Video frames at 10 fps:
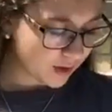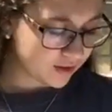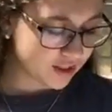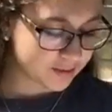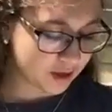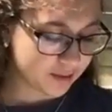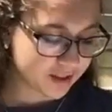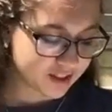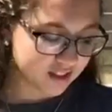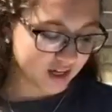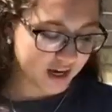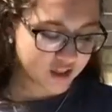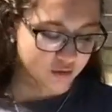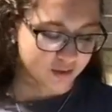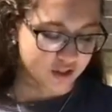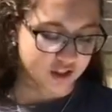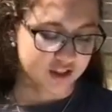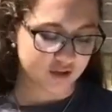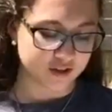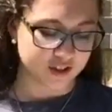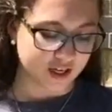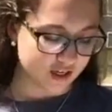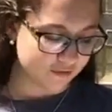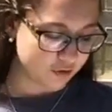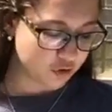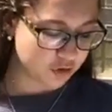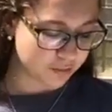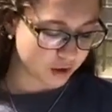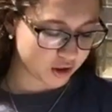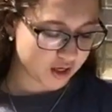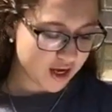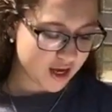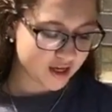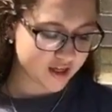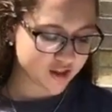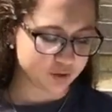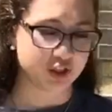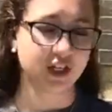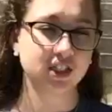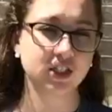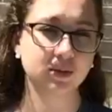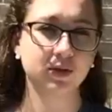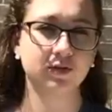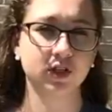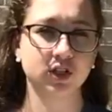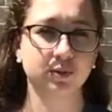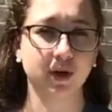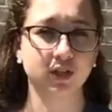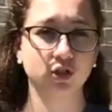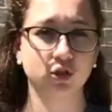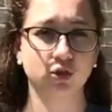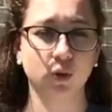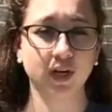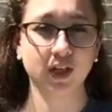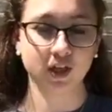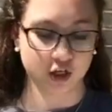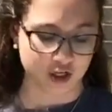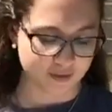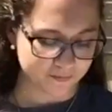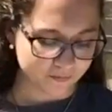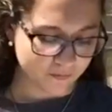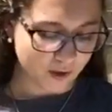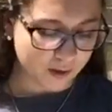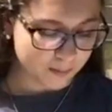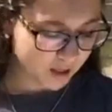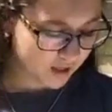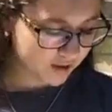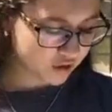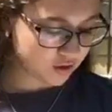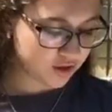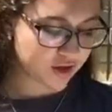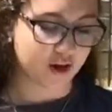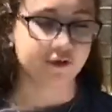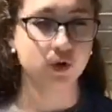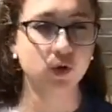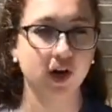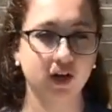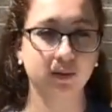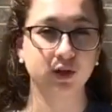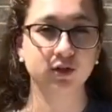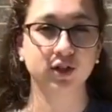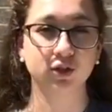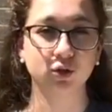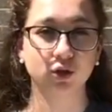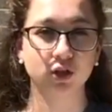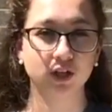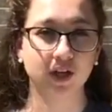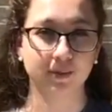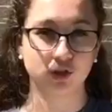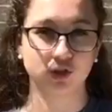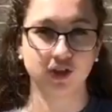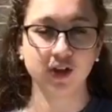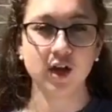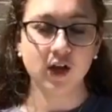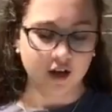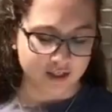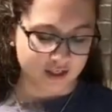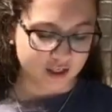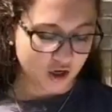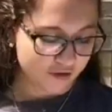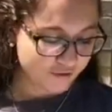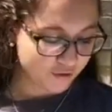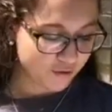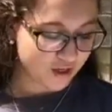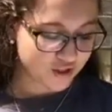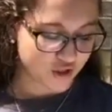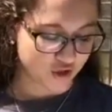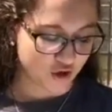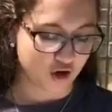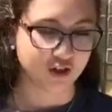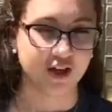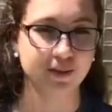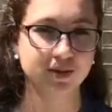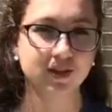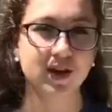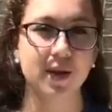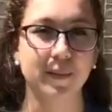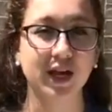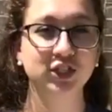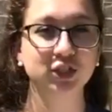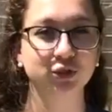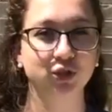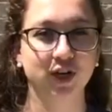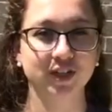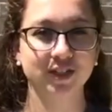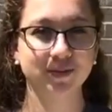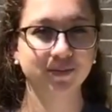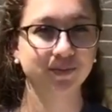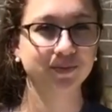The experiment is designed to reach a self-sustaining fusion burn, and it is projected to be finished by 2030, meaning that soon enough you and I could be using nuclear chemistry to heat our food and turn on our lamps. Back to you, Trace.